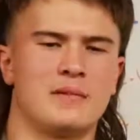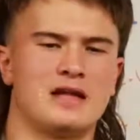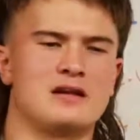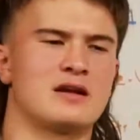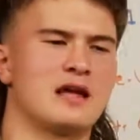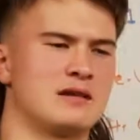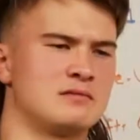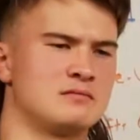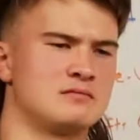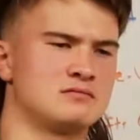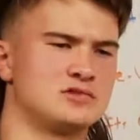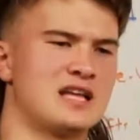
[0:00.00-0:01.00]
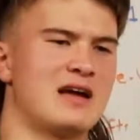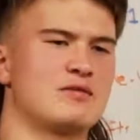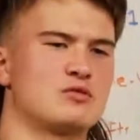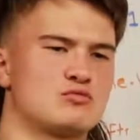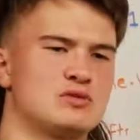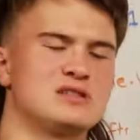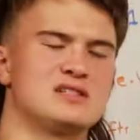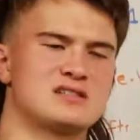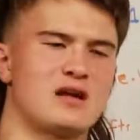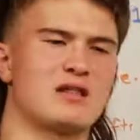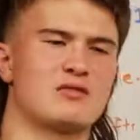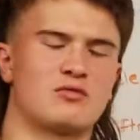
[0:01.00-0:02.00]
And again, just having really
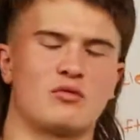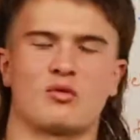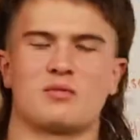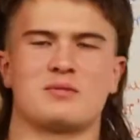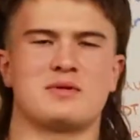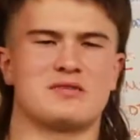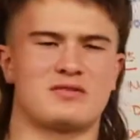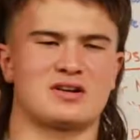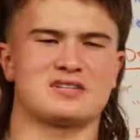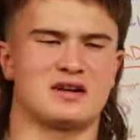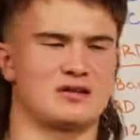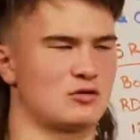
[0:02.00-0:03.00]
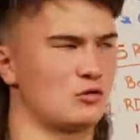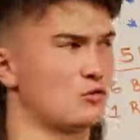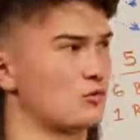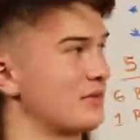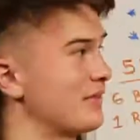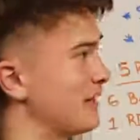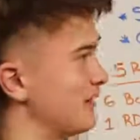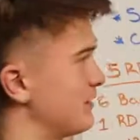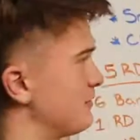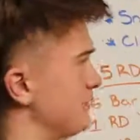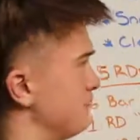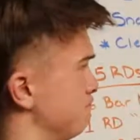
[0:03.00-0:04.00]
solid form and being very technical throughout that
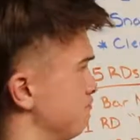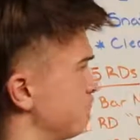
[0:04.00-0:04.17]
lift.